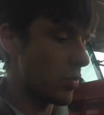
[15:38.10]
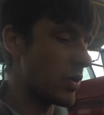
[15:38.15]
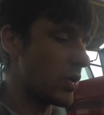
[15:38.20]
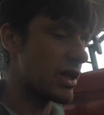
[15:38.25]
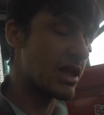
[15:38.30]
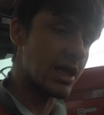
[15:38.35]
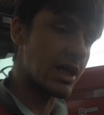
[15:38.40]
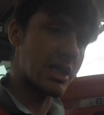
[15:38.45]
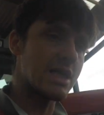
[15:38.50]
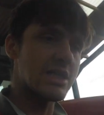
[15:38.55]
We
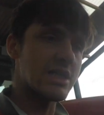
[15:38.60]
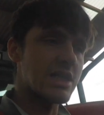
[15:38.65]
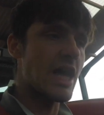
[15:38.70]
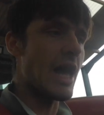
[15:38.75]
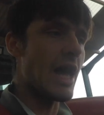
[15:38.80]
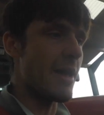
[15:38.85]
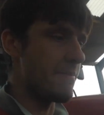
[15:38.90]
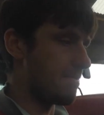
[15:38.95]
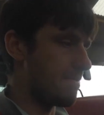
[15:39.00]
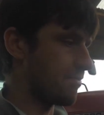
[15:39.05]
think it's
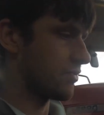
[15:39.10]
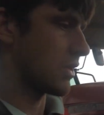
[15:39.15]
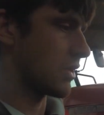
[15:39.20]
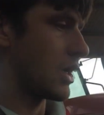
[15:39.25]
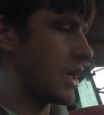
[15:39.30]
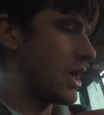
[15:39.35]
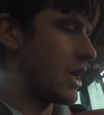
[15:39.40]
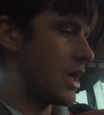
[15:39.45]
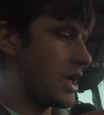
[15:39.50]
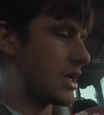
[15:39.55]
that.
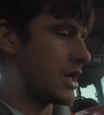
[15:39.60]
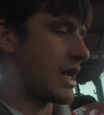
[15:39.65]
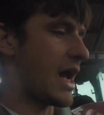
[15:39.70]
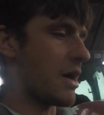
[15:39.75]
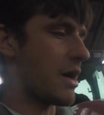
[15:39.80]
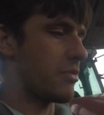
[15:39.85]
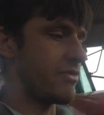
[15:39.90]
Now